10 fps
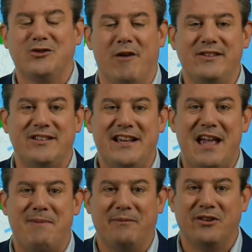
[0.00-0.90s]
so obviously
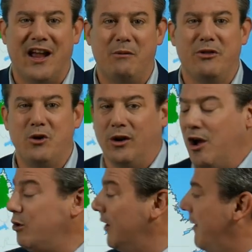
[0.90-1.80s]
keep up to date with your
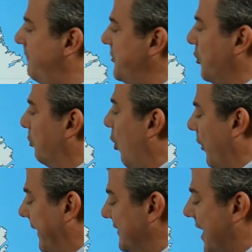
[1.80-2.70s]
local official
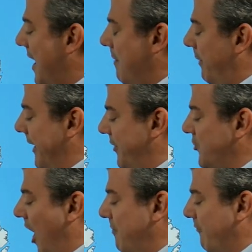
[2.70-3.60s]
warnings. But at the
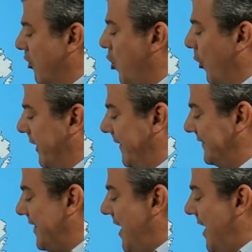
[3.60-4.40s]
time of recording this,